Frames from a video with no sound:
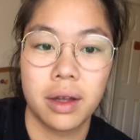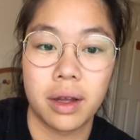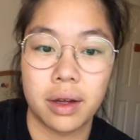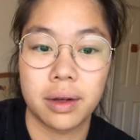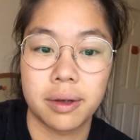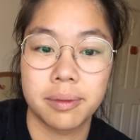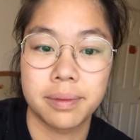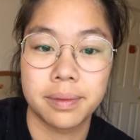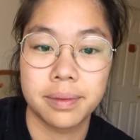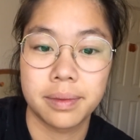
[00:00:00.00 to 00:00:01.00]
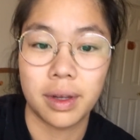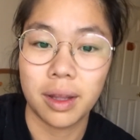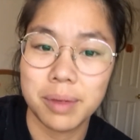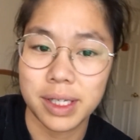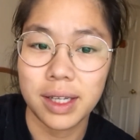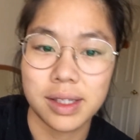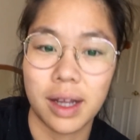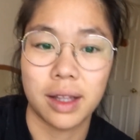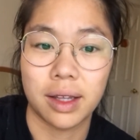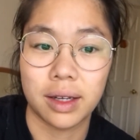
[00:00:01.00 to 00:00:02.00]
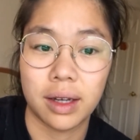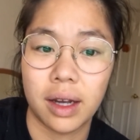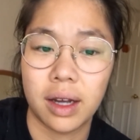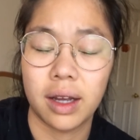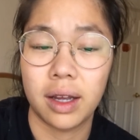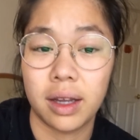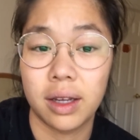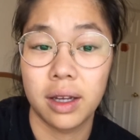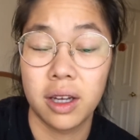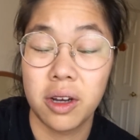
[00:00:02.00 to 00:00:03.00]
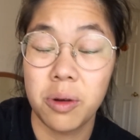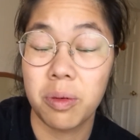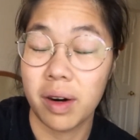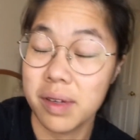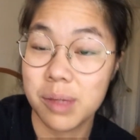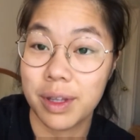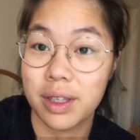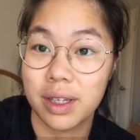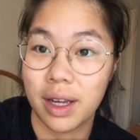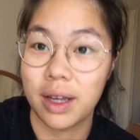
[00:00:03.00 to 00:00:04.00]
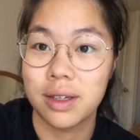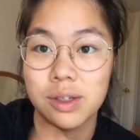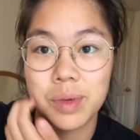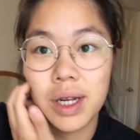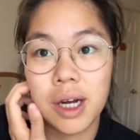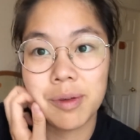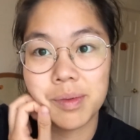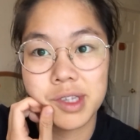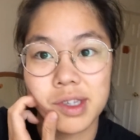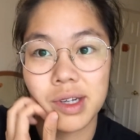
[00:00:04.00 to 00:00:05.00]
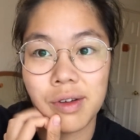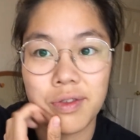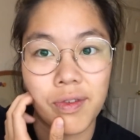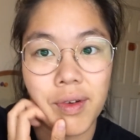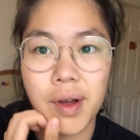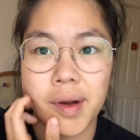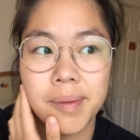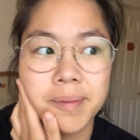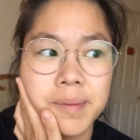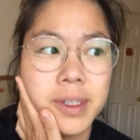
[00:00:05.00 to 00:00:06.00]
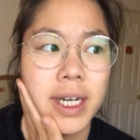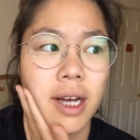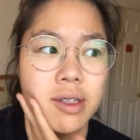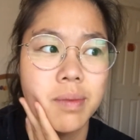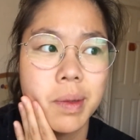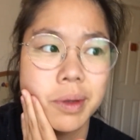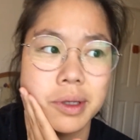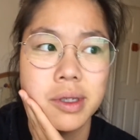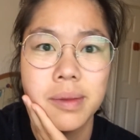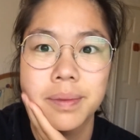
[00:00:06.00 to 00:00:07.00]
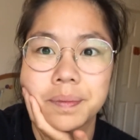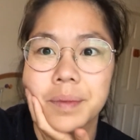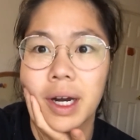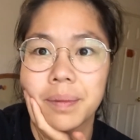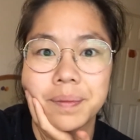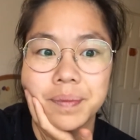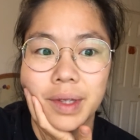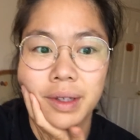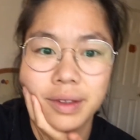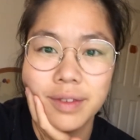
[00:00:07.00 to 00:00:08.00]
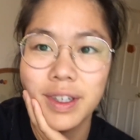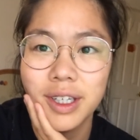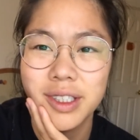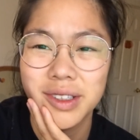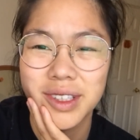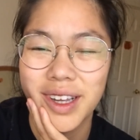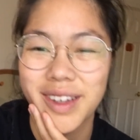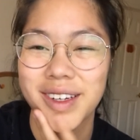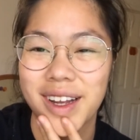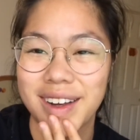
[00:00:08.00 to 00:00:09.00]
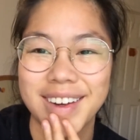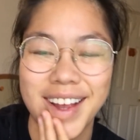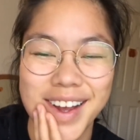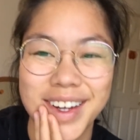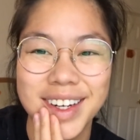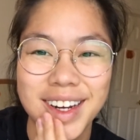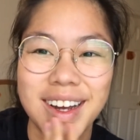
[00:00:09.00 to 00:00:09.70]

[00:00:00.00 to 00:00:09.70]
And then besides that, like I probably spend the day just reading up on some stuff, sending out some emails. Yeah, very chill day today, and